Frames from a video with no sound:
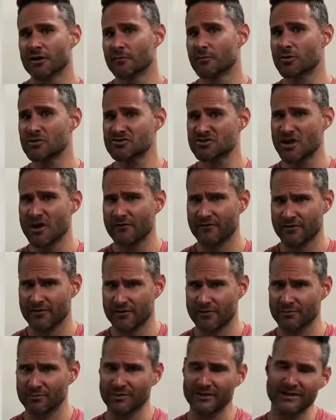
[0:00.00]
the most often
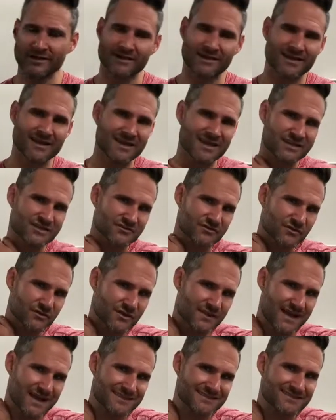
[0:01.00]
complaint, is really
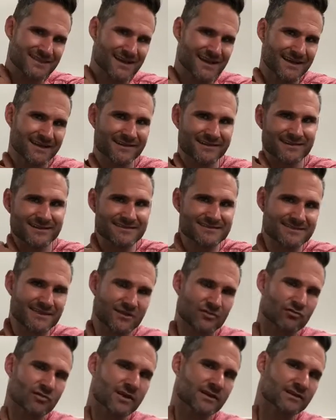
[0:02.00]
that tightness,
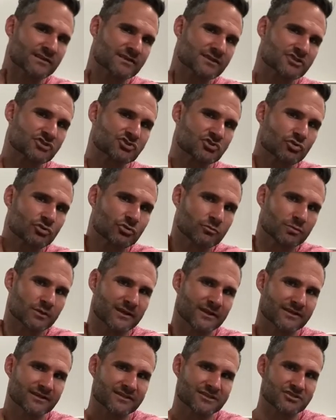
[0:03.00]
like right in the shoulder
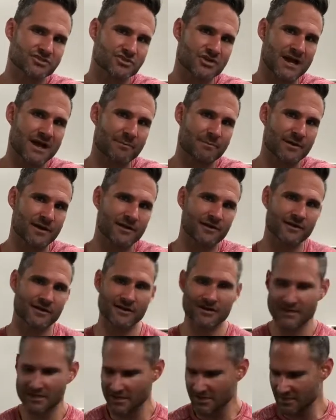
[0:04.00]
blade in this trap area.
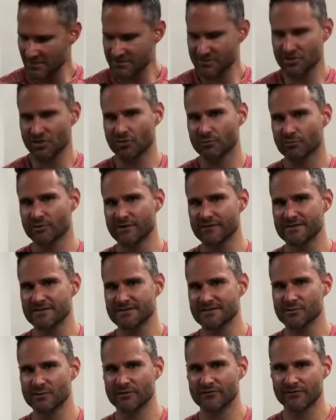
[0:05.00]
So
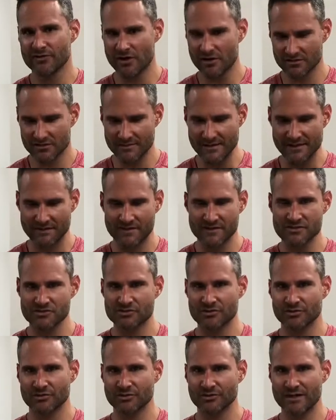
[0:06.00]
previously we've talked about things
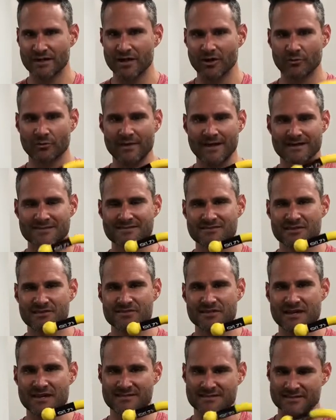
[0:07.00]
you can do to help that,
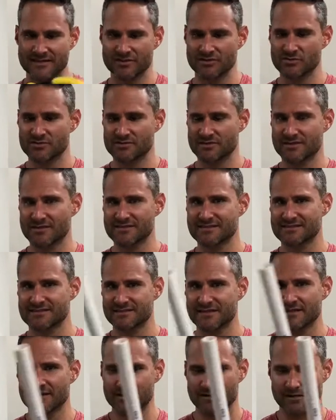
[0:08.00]
such as like using the
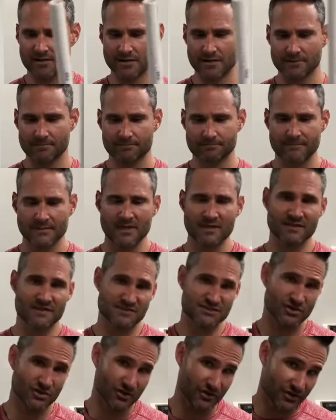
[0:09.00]
stick,
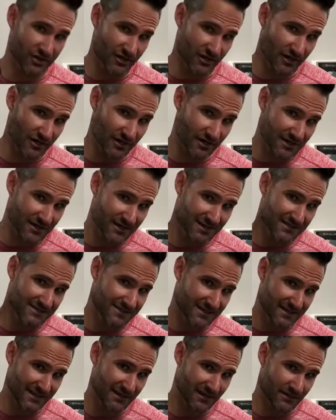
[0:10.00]
this hook here
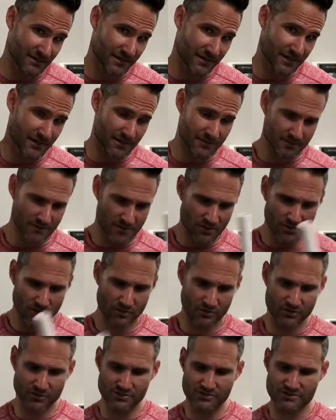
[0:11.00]
to get on there,
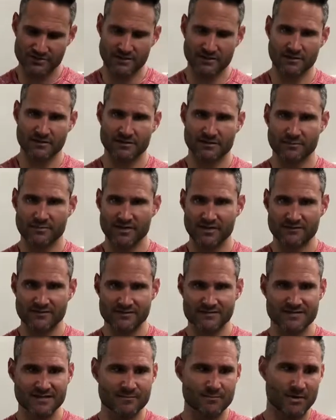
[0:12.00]
or using the
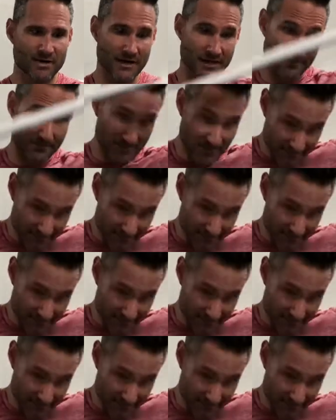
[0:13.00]
PVC pipe